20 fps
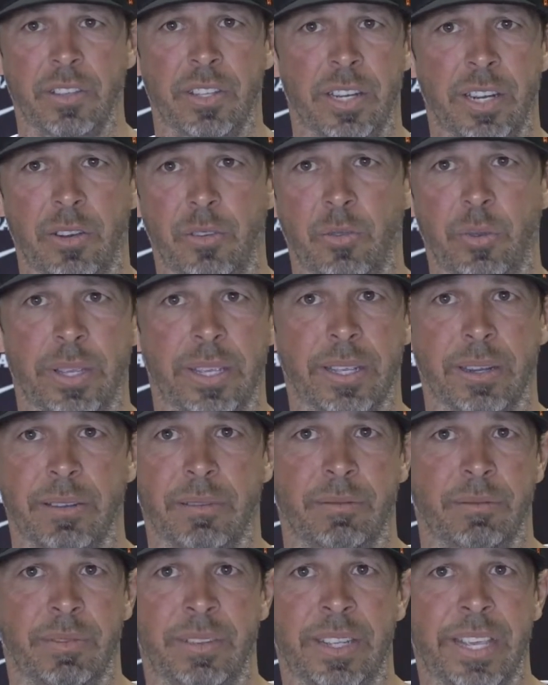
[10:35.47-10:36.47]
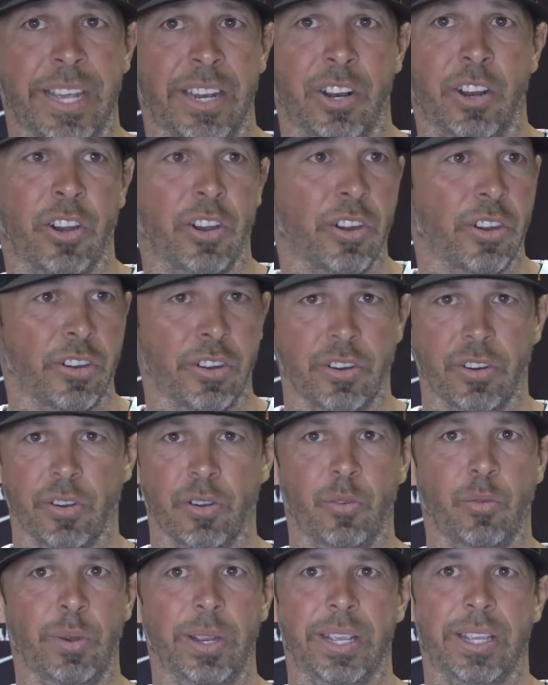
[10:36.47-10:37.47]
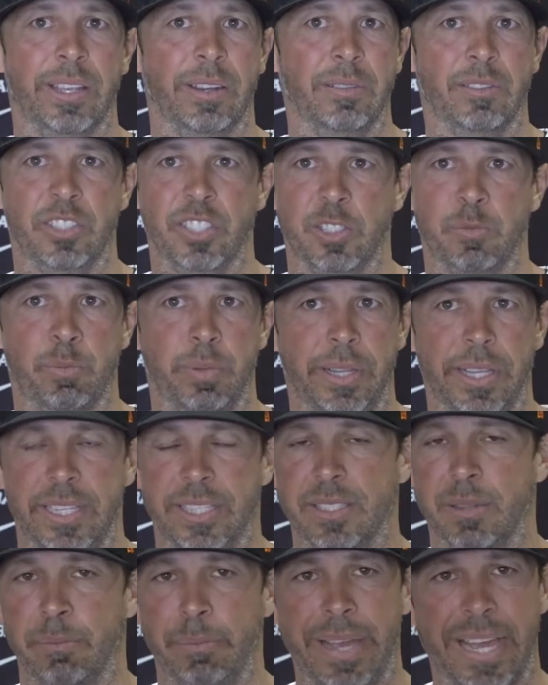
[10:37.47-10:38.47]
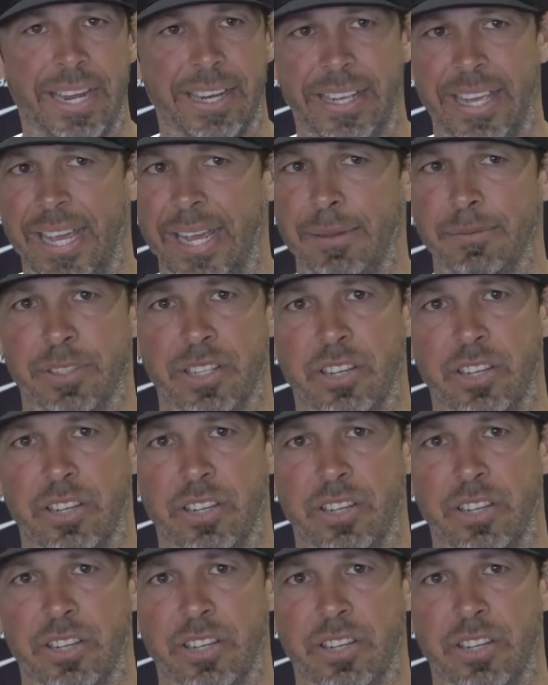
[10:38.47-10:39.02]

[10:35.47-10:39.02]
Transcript: you know, we can get hurt or we can just play some bad games.